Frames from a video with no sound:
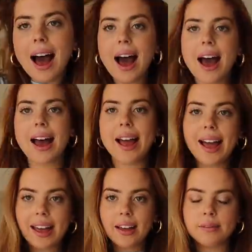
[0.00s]

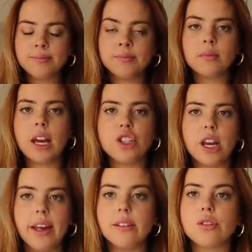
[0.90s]
Hi. I
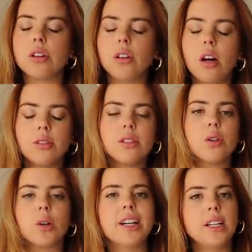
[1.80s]
changed. Long
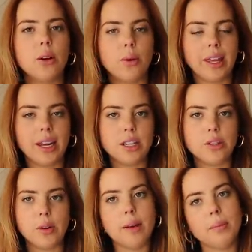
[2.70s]
story, don't want to get
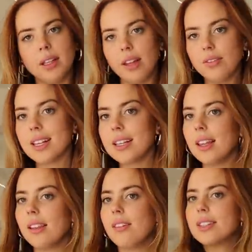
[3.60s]
into it, but Leif said
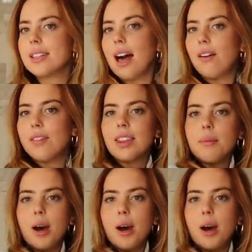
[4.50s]
he loves this outfit the